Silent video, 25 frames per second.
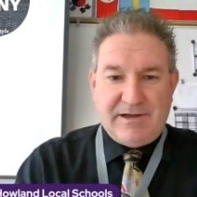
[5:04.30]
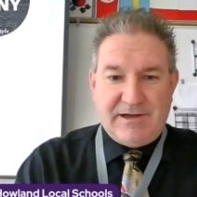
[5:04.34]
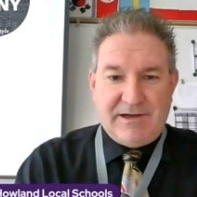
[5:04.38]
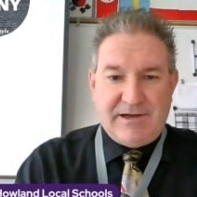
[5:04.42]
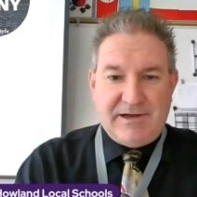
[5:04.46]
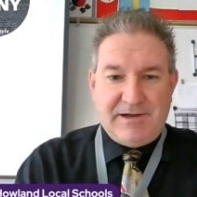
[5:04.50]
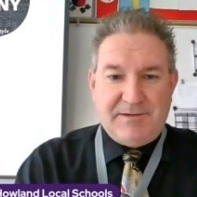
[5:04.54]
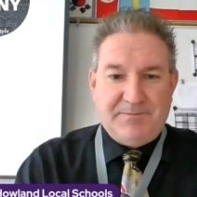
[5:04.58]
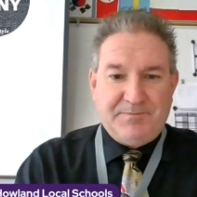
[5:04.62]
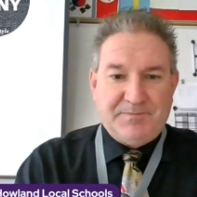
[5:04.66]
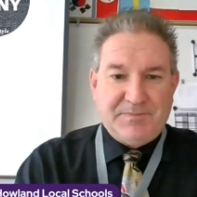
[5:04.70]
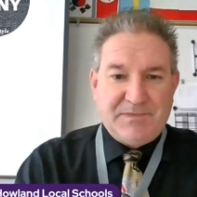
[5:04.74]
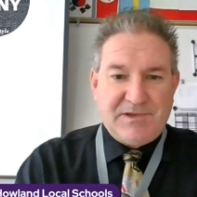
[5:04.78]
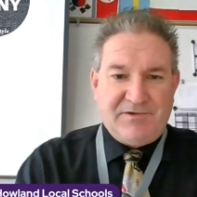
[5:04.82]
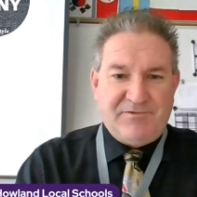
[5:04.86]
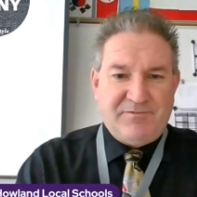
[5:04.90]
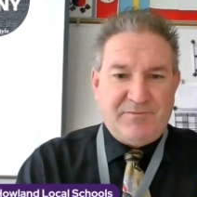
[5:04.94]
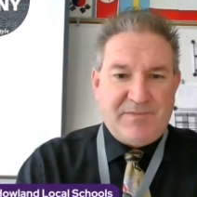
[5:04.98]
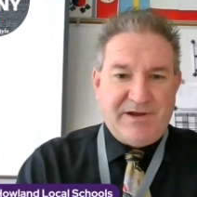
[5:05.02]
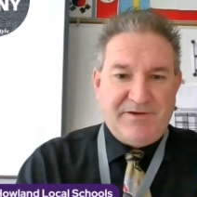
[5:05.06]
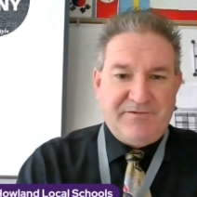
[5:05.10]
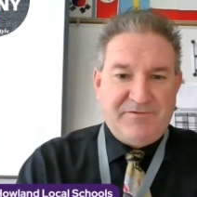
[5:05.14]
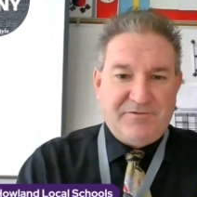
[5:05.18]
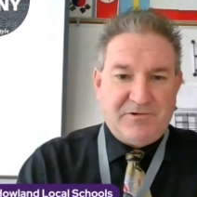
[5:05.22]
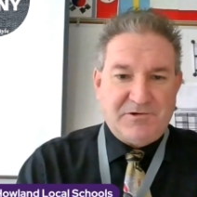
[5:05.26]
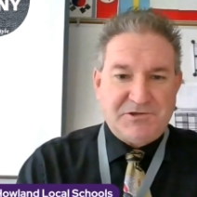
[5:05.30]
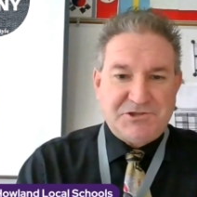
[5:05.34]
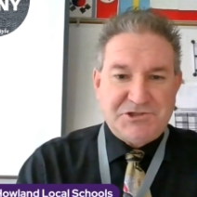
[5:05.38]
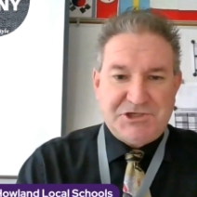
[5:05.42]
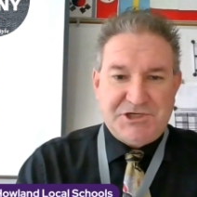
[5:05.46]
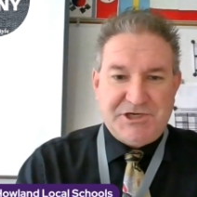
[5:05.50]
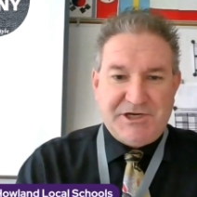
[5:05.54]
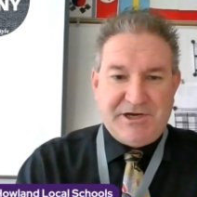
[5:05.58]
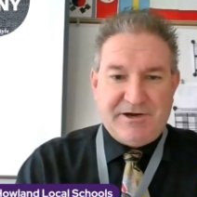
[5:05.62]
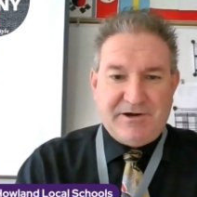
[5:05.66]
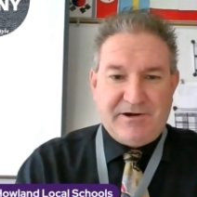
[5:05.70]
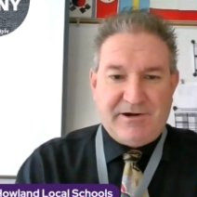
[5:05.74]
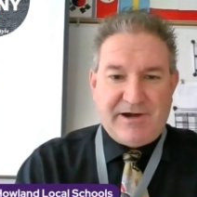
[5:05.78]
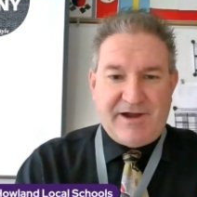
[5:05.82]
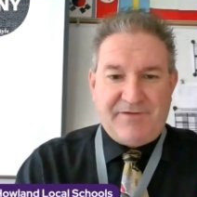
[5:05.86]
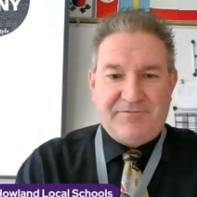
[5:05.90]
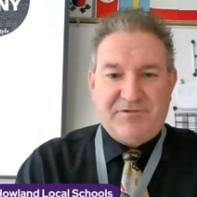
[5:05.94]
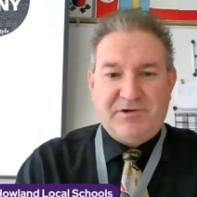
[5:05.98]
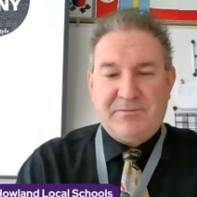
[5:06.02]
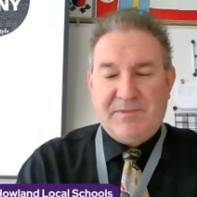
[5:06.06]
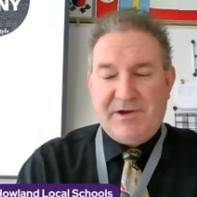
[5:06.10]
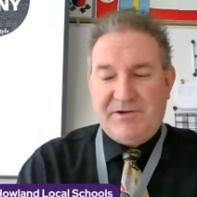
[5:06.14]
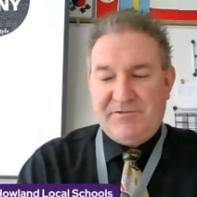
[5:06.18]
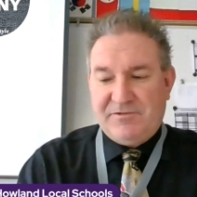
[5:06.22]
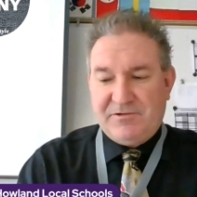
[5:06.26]
um, of my first year,
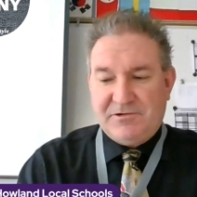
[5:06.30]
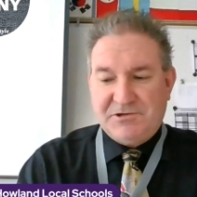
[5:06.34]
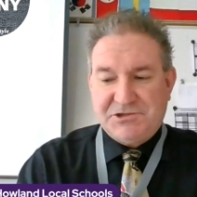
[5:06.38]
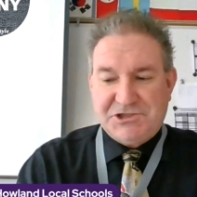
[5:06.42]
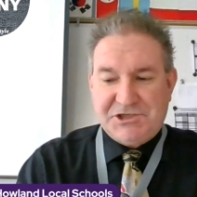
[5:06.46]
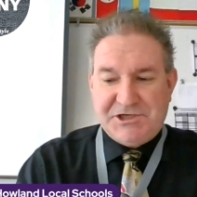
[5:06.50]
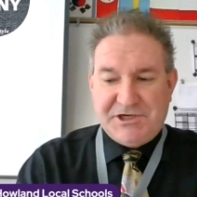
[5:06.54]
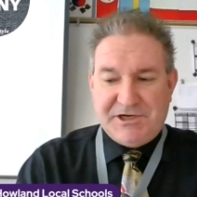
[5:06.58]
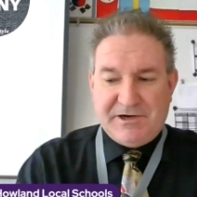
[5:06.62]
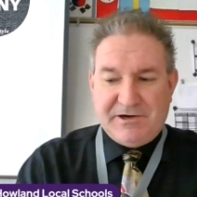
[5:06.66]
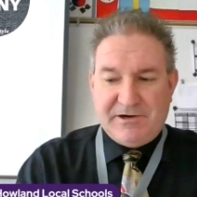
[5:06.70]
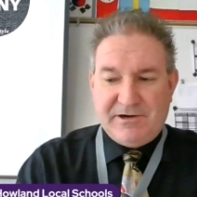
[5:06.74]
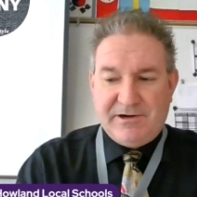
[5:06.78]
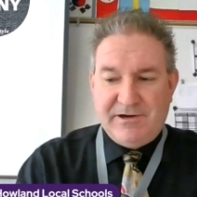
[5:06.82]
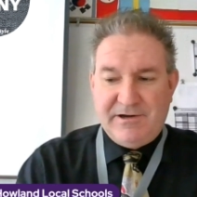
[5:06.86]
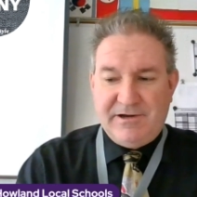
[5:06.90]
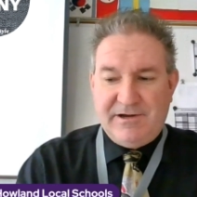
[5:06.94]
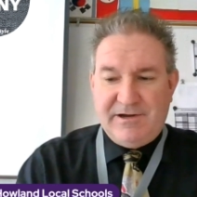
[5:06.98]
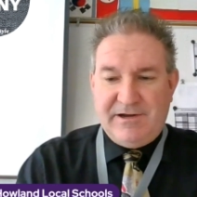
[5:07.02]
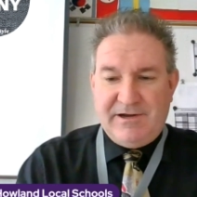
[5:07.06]
after my first year.